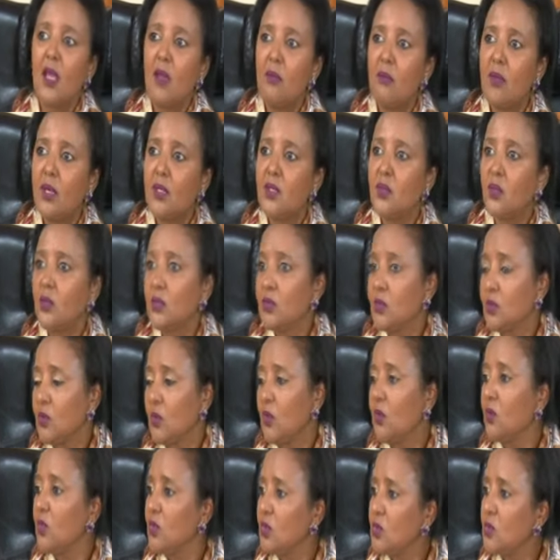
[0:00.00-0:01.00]
but also
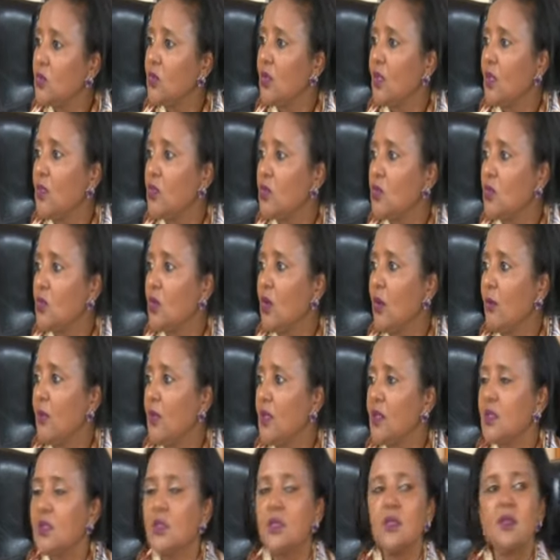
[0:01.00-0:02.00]
no student should
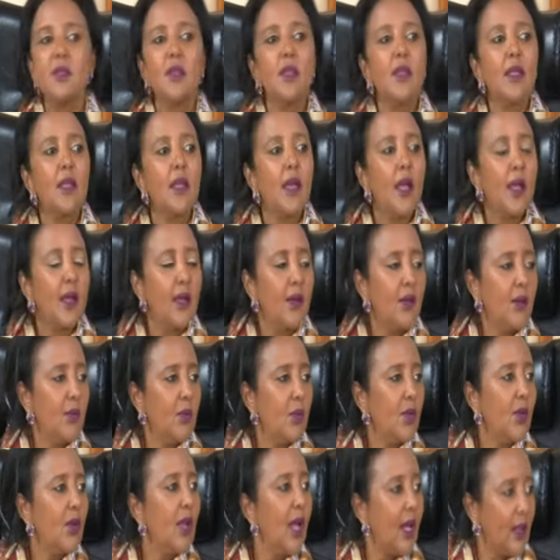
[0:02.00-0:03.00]
commit a
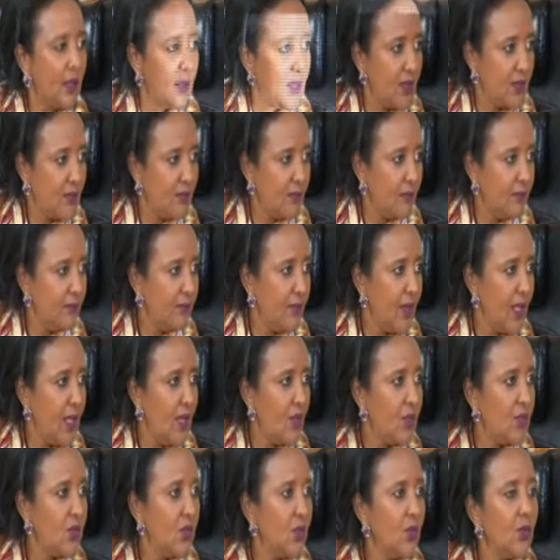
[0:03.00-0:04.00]
criminal act.
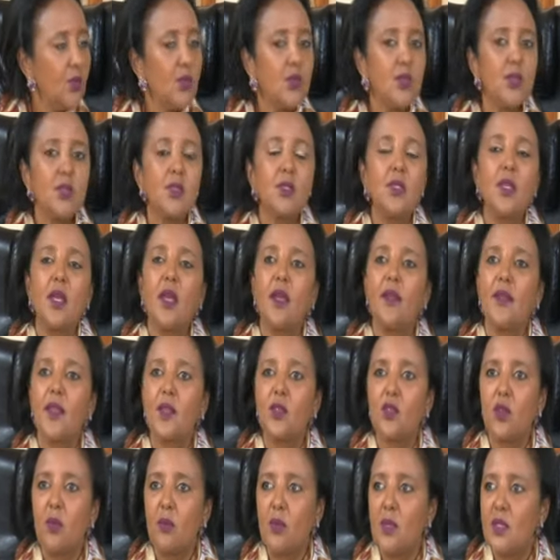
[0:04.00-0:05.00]
So those
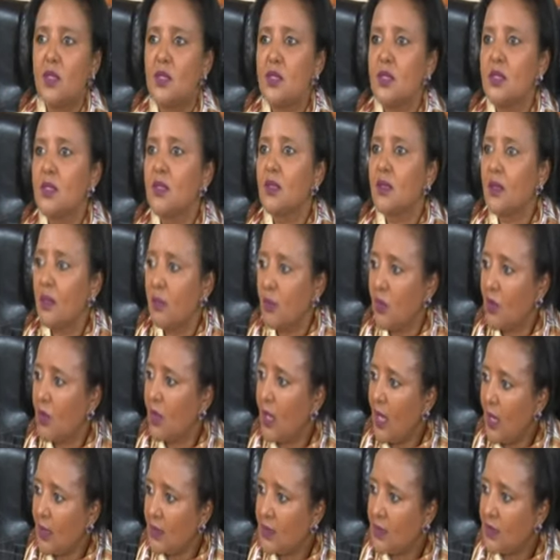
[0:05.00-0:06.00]
that commit criminal
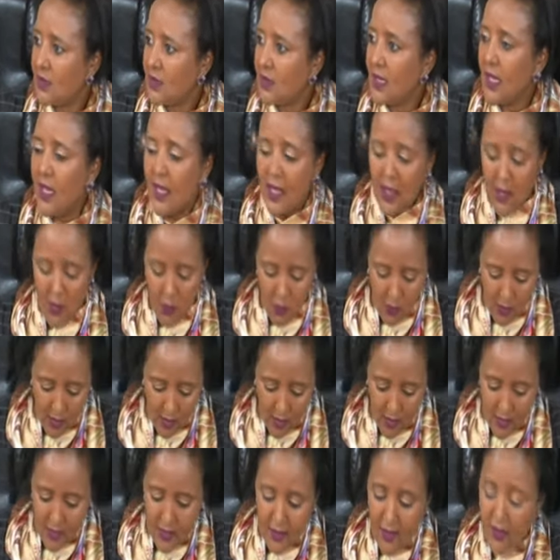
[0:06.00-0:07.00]
acts
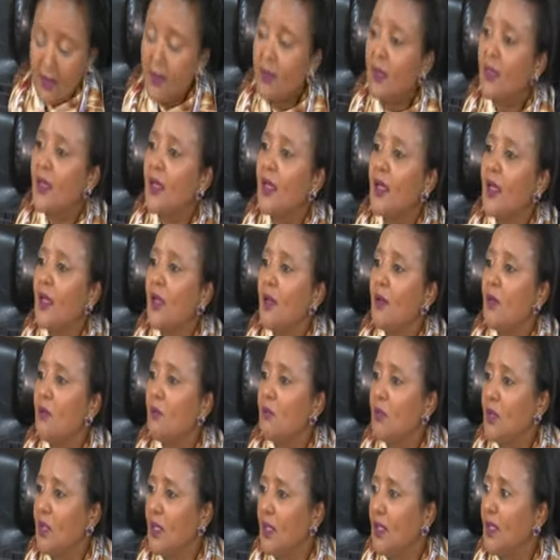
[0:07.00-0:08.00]
will
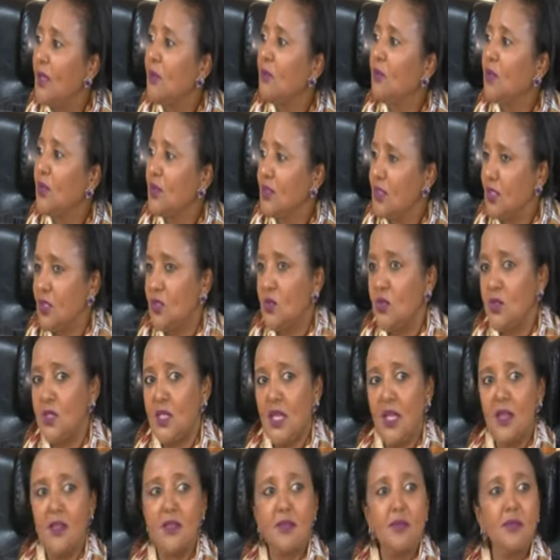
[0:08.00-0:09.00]
be
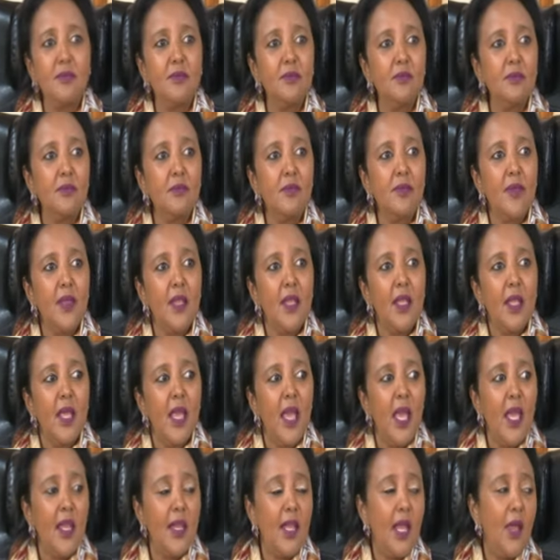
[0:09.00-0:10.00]
prosecuted.
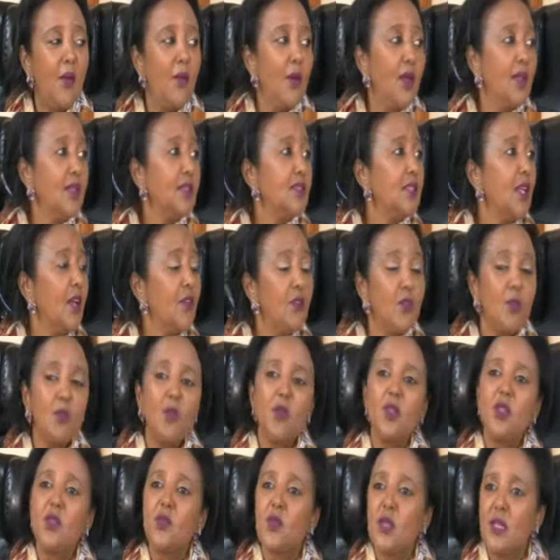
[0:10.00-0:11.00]
And I want
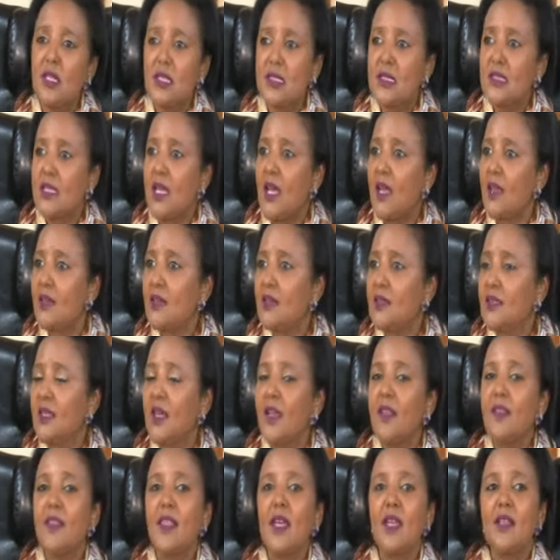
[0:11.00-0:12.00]
everybody to understand
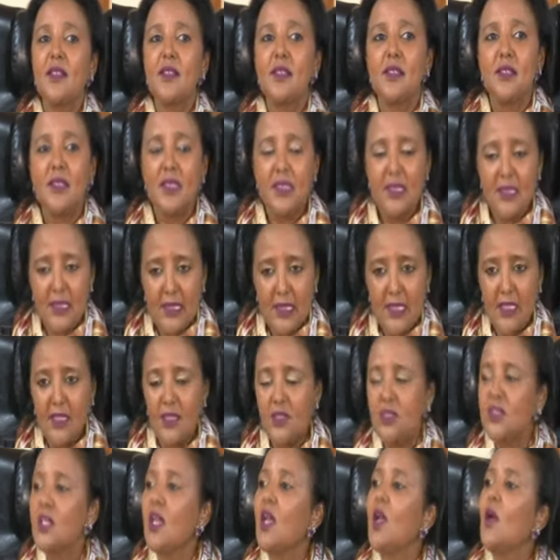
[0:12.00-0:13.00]
that these
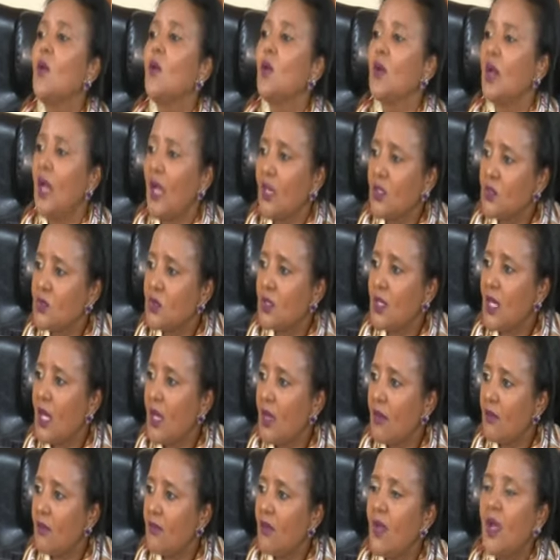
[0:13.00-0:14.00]
kids will actually
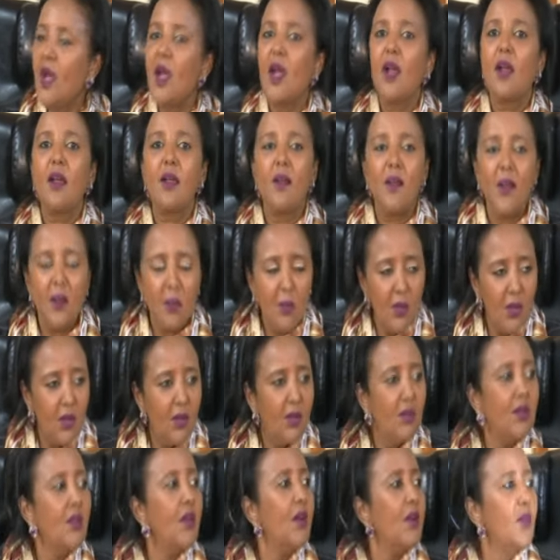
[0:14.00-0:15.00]
have a
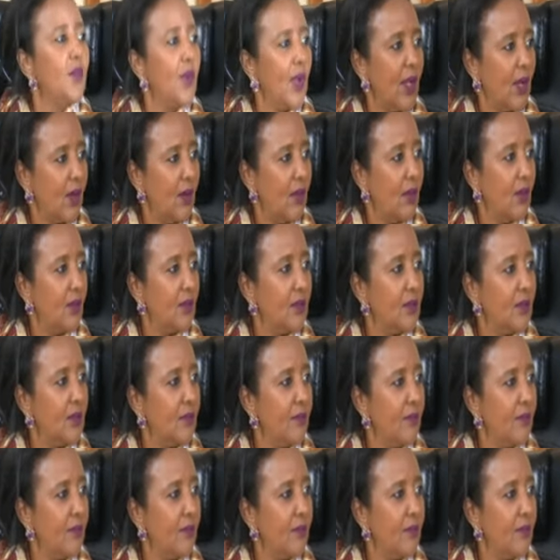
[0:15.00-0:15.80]
criminal record